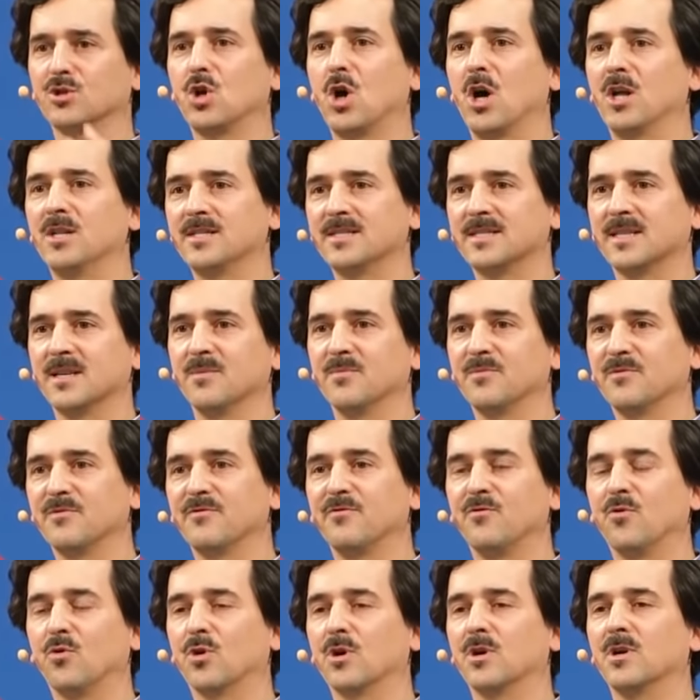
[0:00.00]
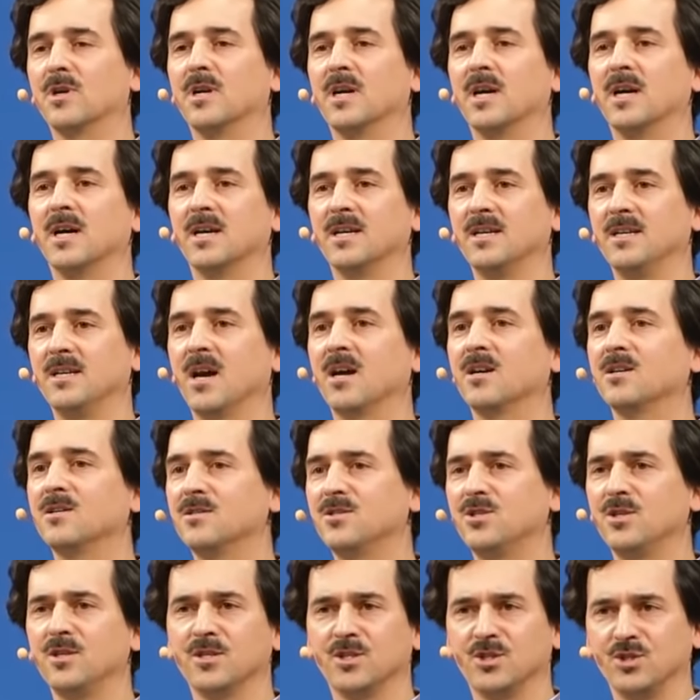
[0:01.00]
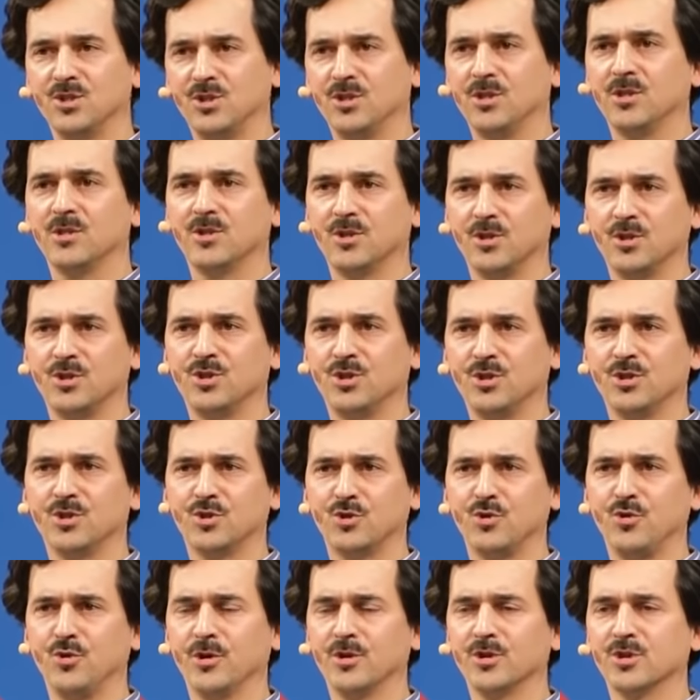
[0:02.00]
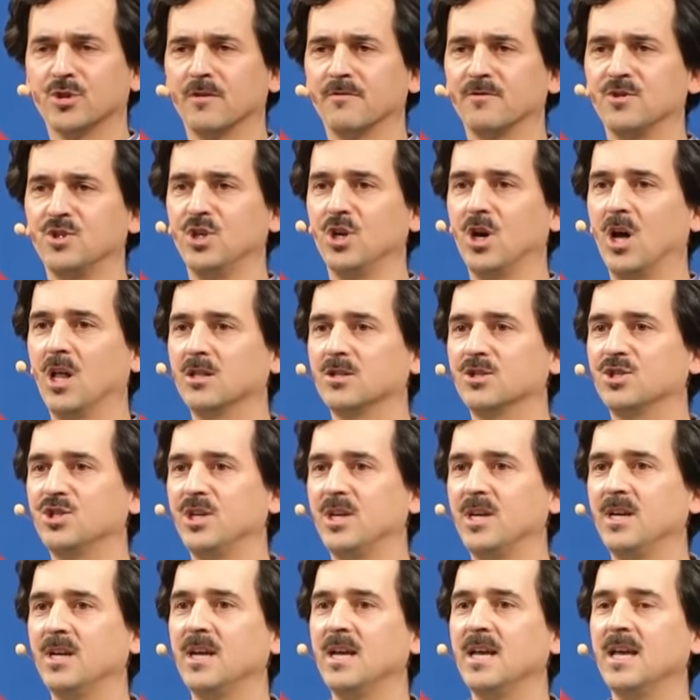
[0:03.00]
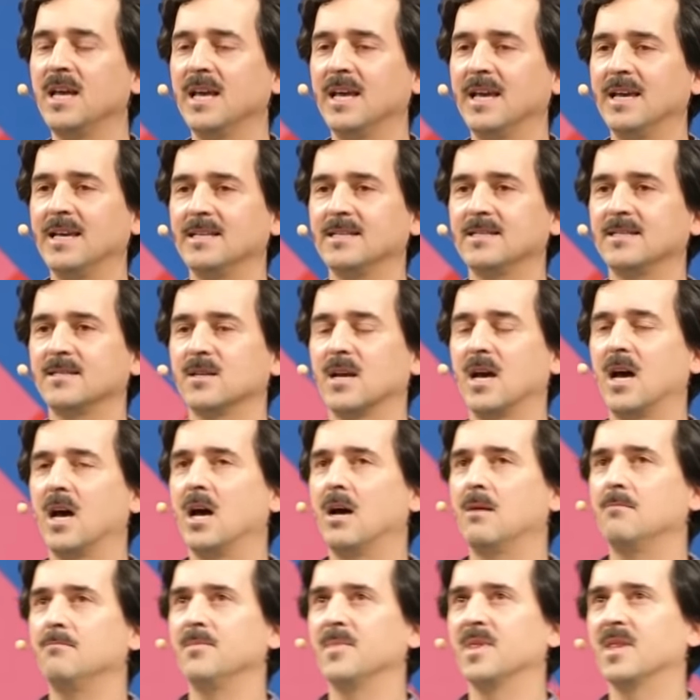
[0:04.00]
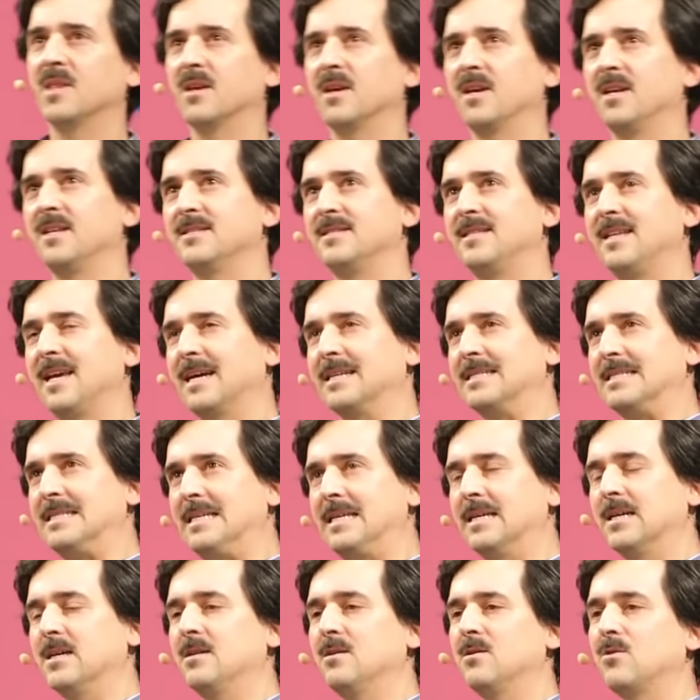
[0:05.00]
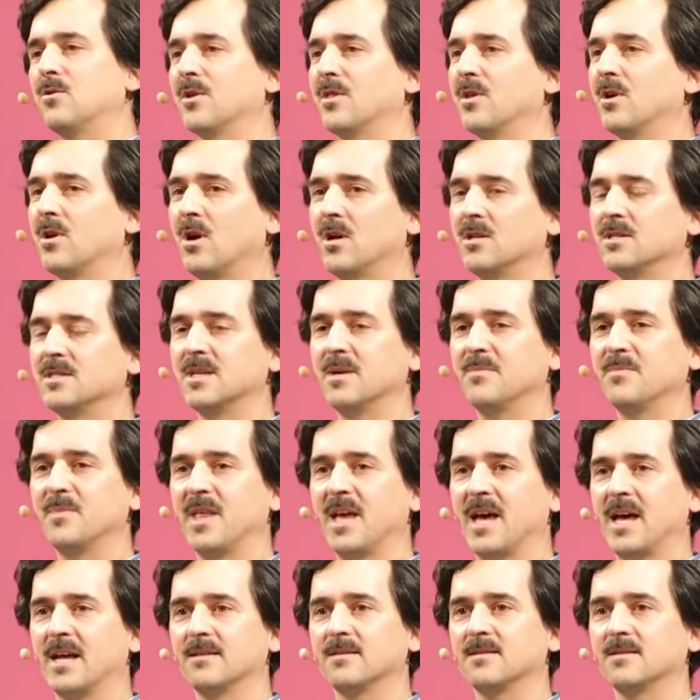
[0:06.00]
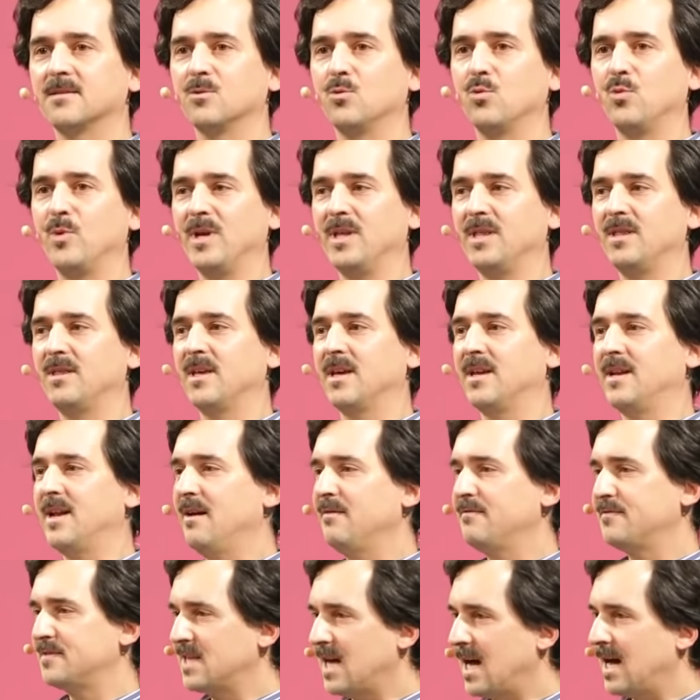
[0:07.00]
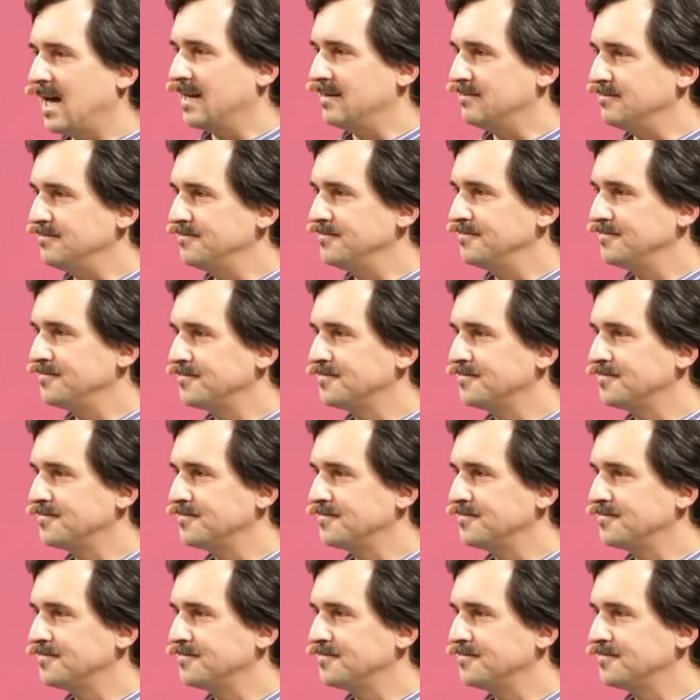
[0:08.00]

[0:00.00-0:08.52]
concept for young students of geology, is the idea or the concept that with enough time,